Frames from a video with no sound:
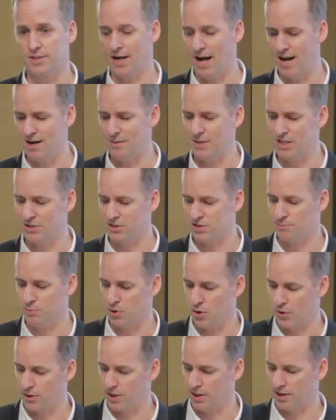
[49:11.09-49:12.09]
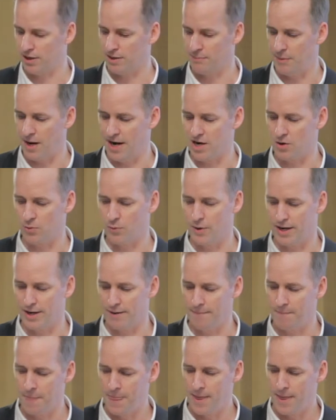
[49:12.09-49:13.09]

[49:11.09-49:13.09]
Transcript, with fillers: And I don't mean just broken in a minor way.